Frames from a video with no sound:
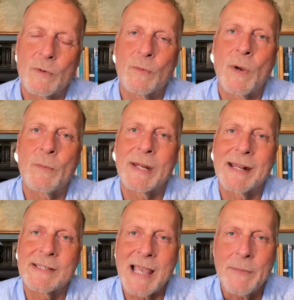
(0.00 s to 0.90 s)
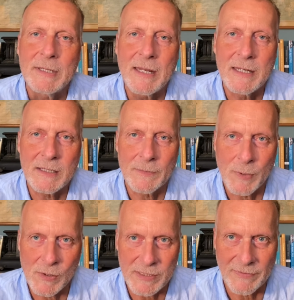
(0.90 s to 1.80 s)
when we examine any
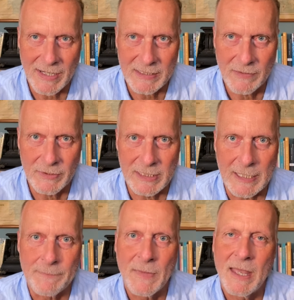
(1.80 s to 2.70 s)
compulsive activity.